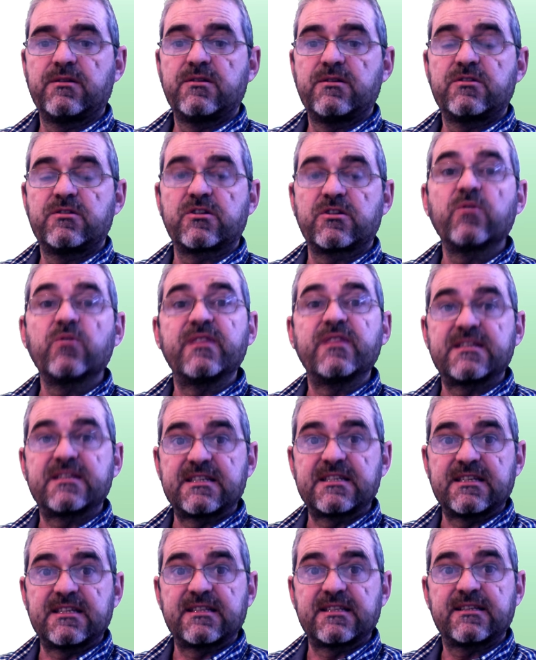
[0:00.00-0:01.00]
So this
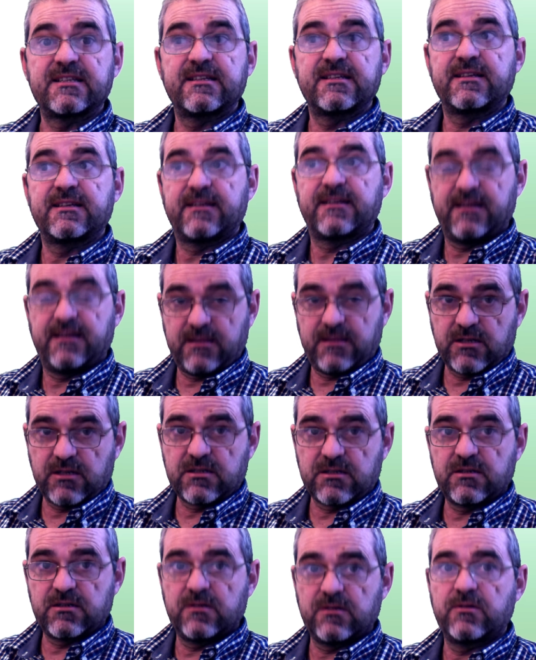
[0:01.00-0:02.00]
is it. Let
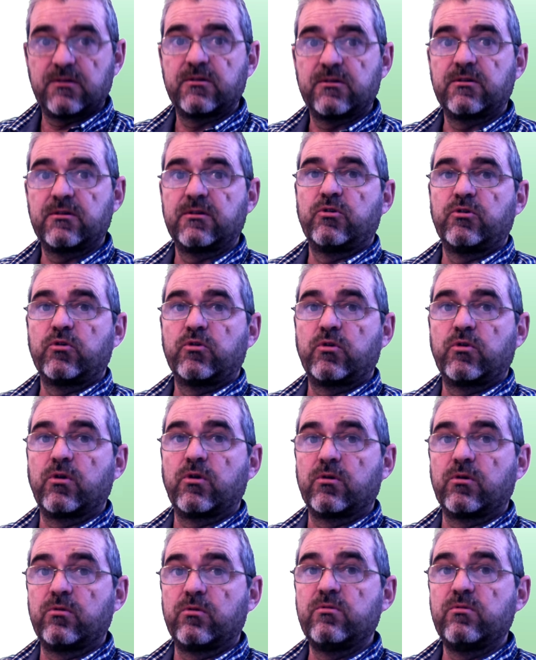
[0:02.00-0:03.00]
us
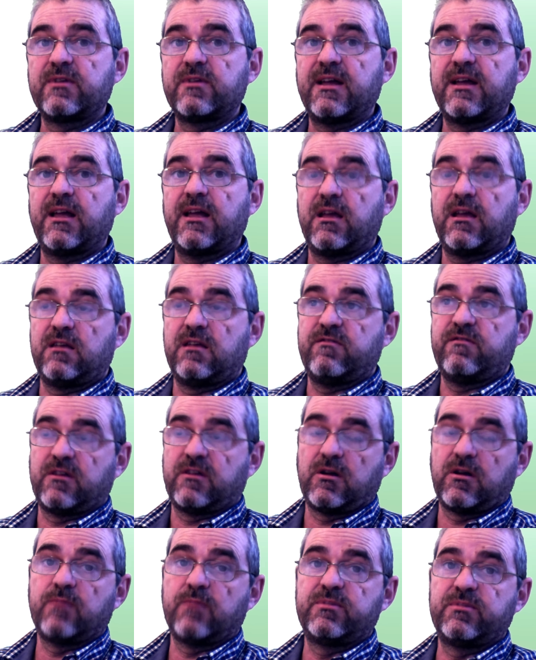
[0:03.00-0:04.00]
conclude. I give a
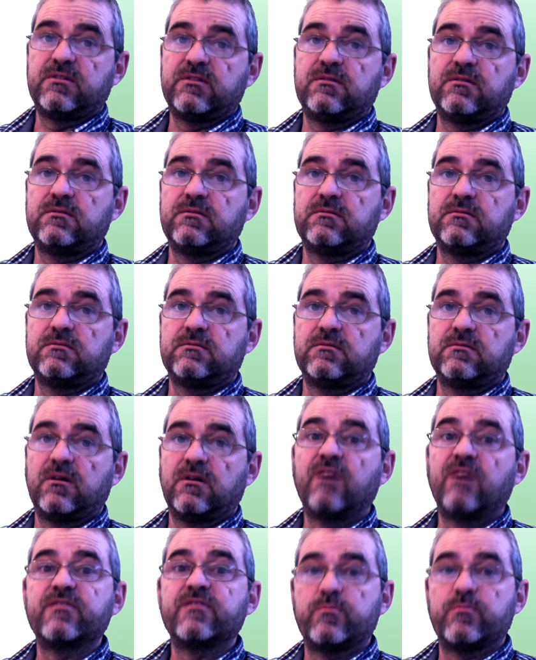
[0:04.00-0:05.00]
couple
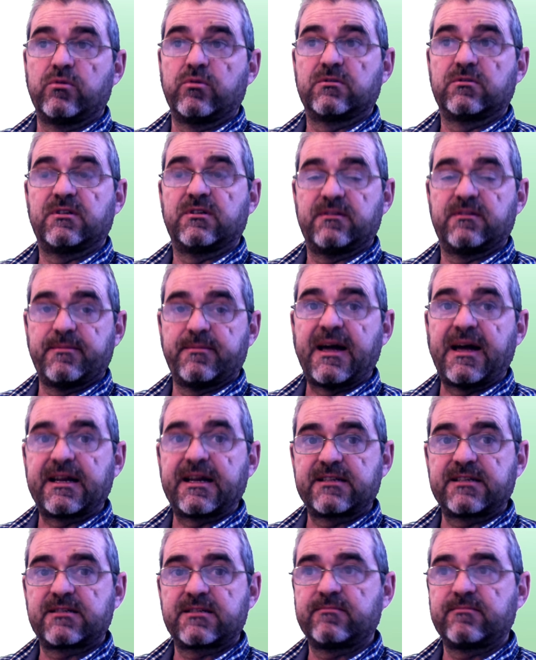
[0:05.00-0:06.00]
of important
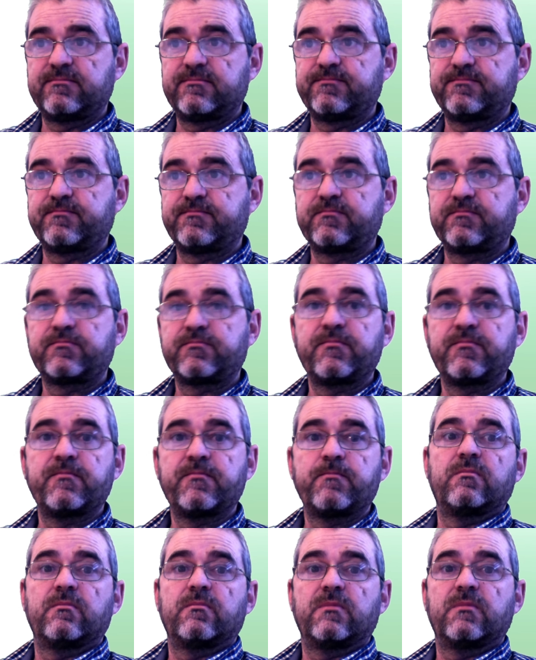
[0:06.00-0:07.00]
remarks.
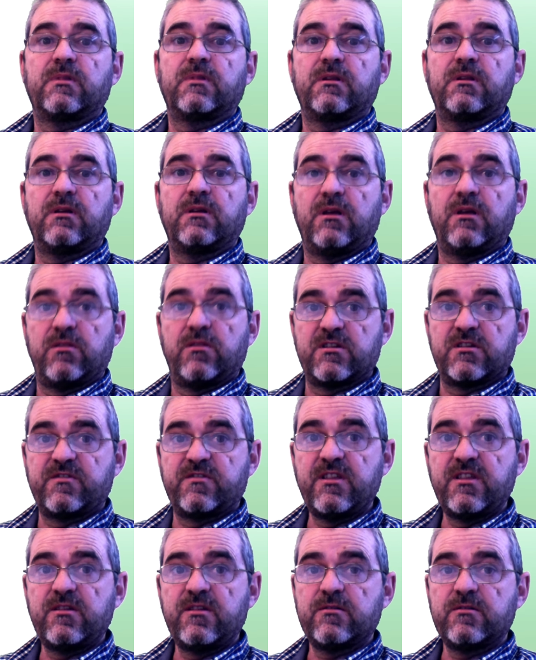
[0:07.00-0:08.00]
In this
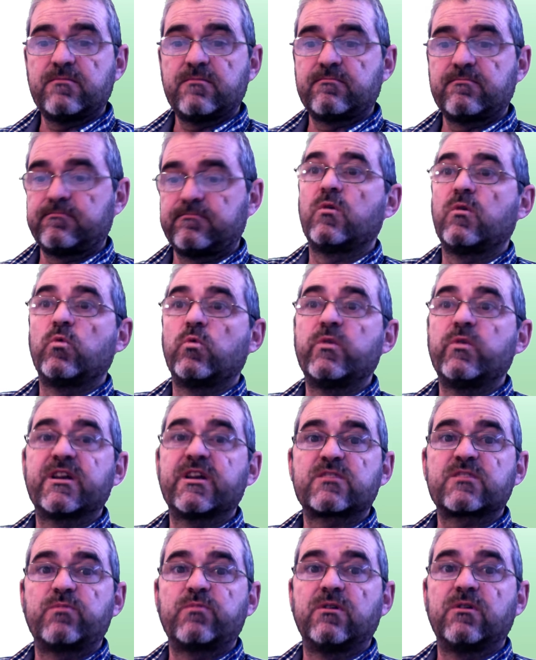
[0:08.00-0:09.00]
video, we
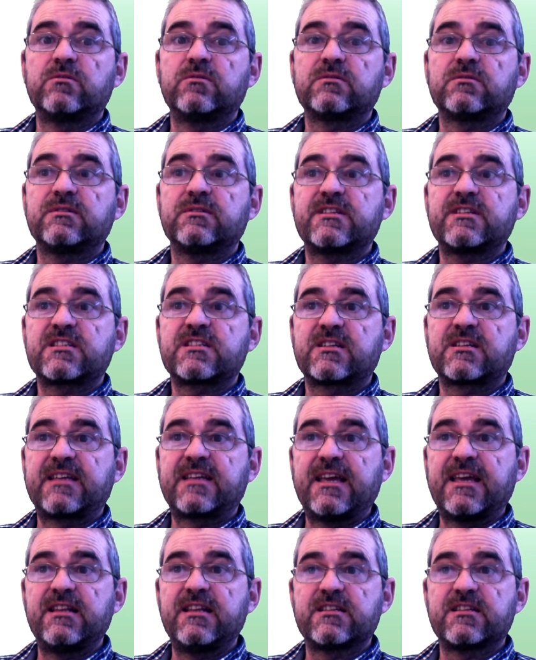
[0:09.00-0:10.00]
explored
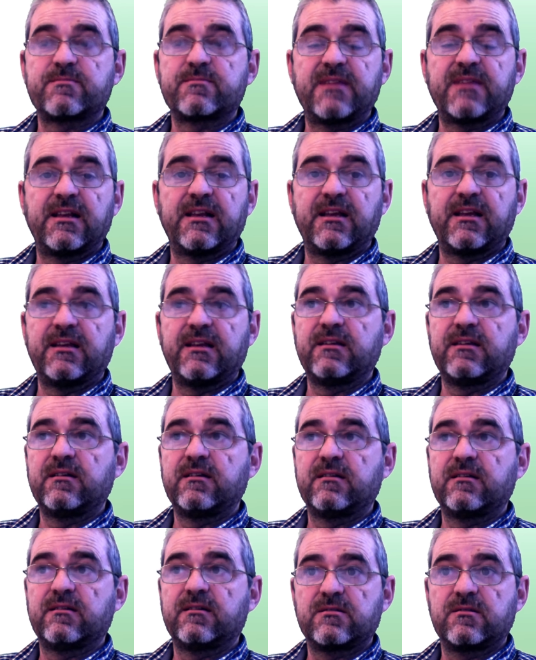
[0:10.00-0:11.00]
scaled small gain
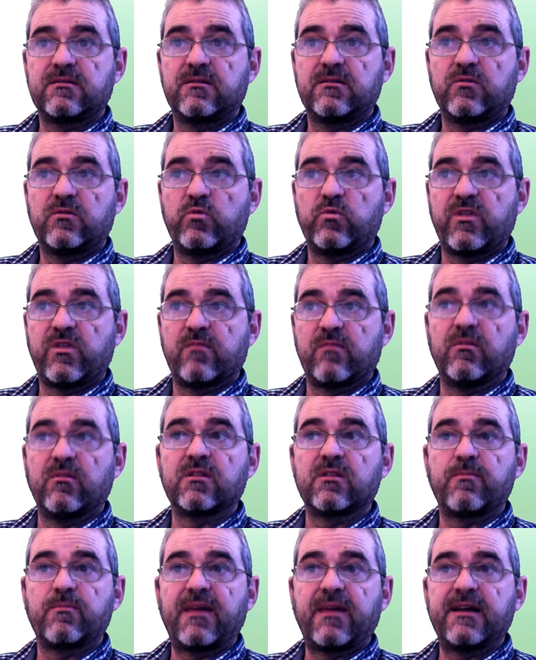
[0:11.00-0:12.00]
with a
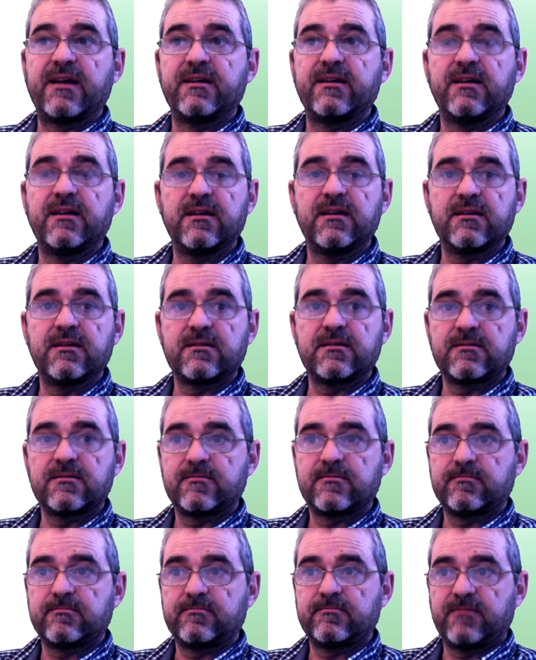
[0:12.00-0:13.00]
multiplier here
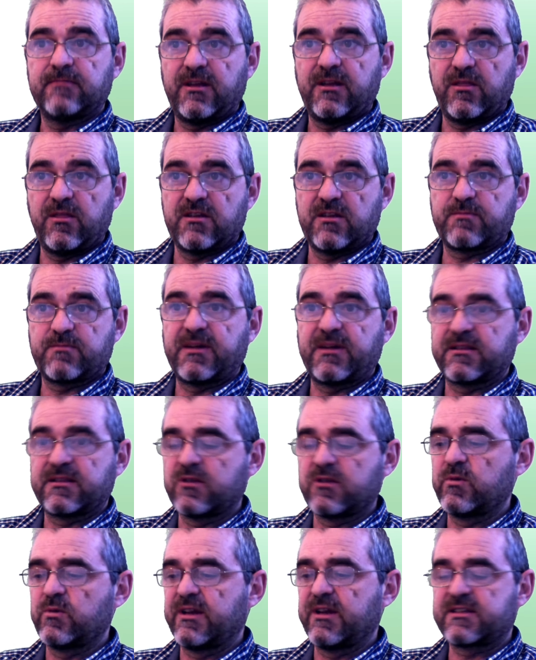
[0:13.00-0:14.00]
in this
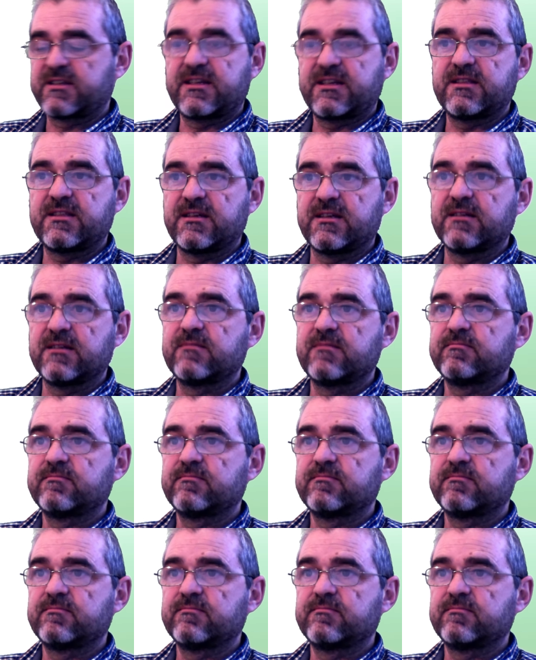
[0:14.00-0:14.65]
particular setting,